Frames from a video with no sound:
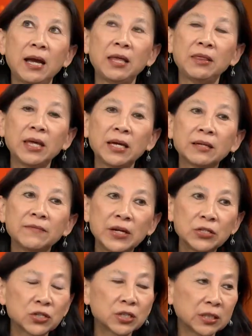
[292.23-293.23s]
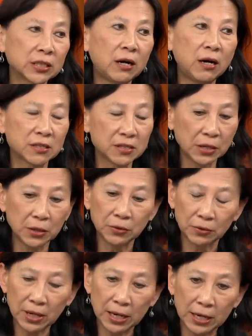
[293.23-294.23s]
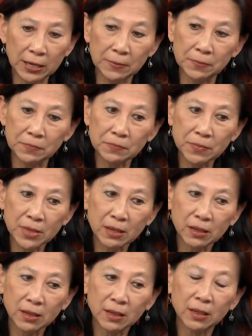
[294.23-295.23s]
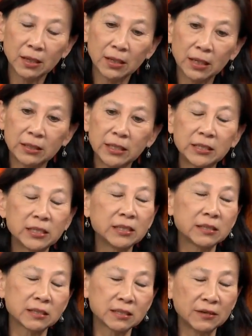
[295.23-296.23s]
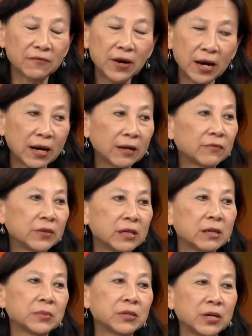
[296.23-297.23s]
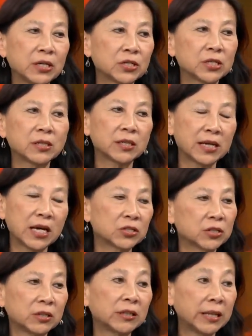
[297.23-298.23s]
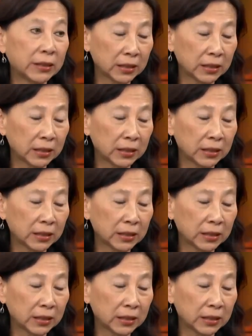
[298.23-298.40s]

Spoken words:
And then eventually also in 1965, the Immigration and National